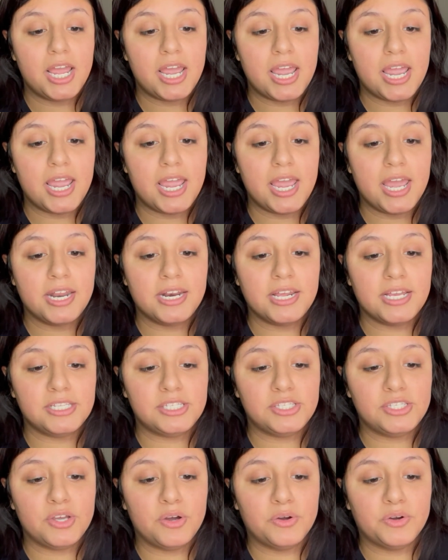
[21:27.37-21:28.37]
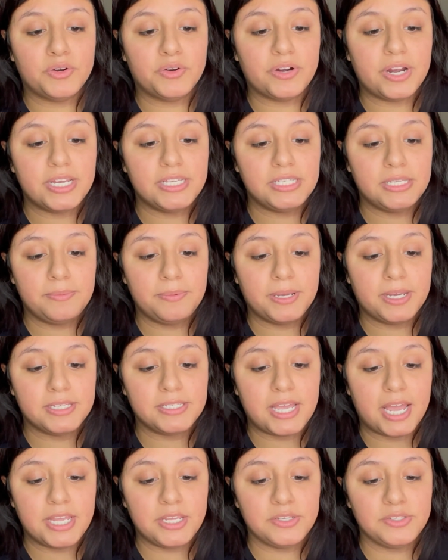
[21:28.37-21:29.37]
And it's so crazy because
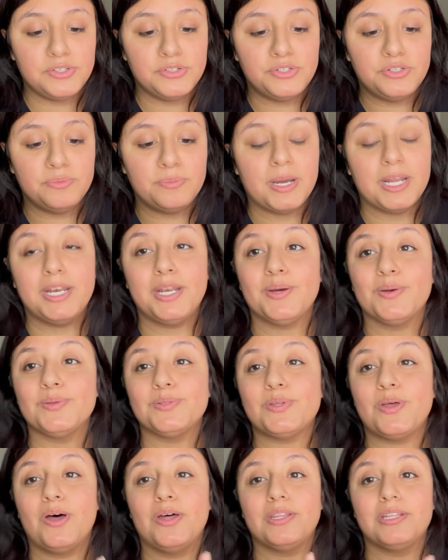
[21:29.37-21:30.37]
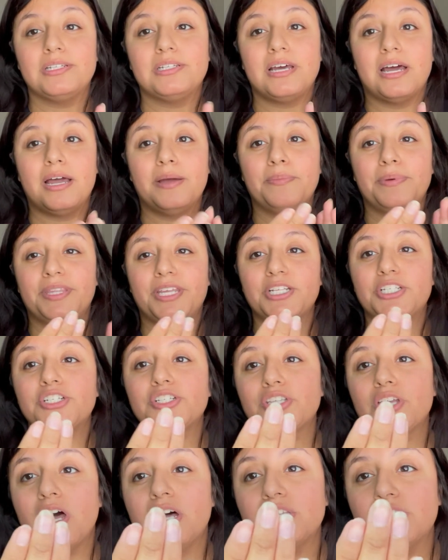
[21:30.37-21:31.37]
I used to do my nails all the time, but they
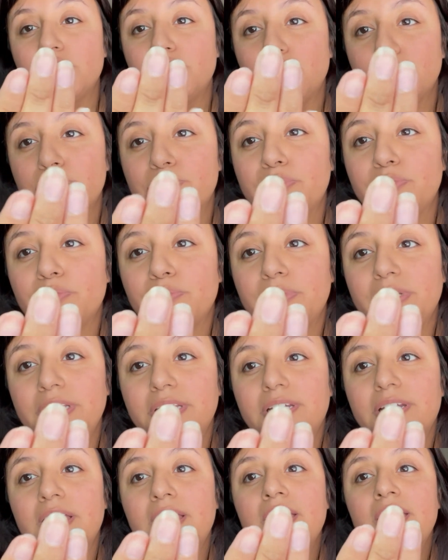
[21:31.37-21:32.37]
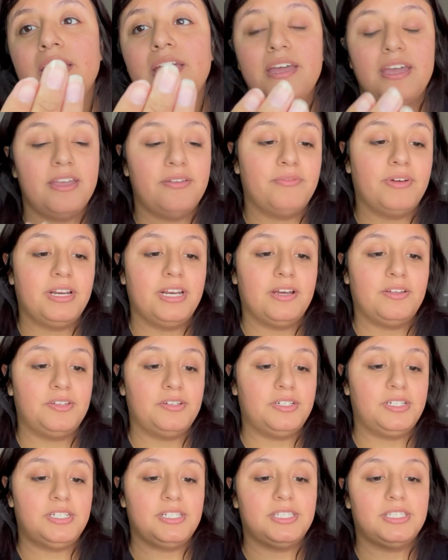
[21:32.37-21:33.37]
just got super weak and right now they're
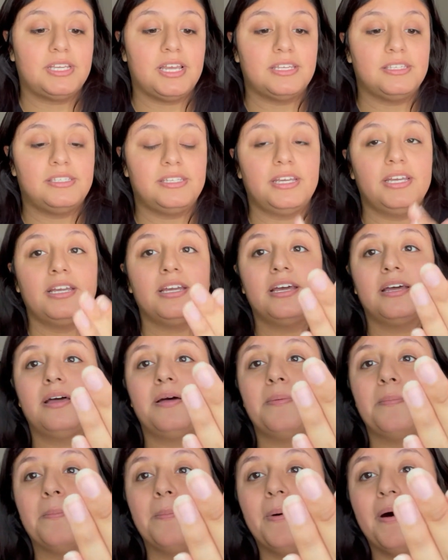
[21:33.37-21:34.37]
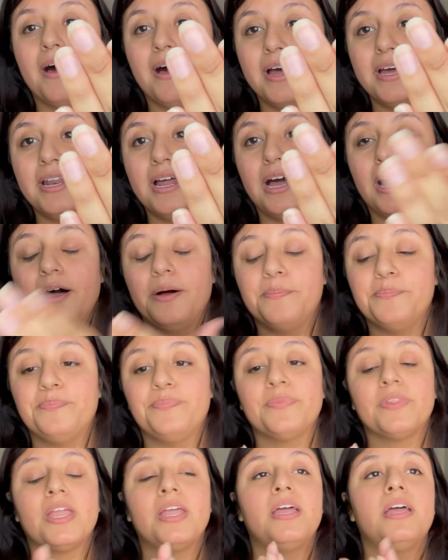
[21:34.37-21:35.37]
disgusting. But, um,
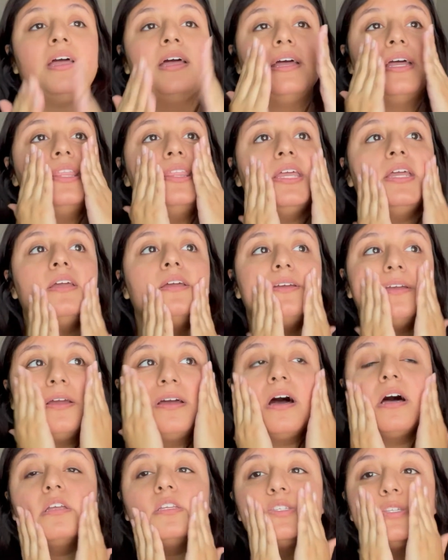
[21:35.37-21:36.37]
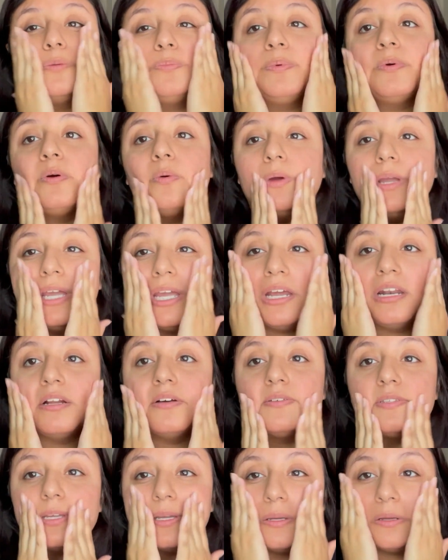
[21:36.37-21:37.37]
they got super weak and I
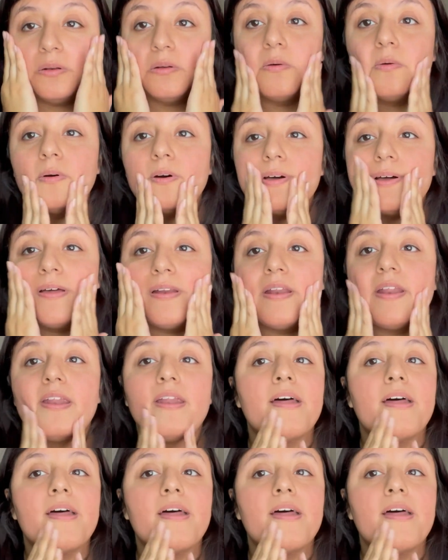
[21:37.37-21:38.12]
was like, you know what?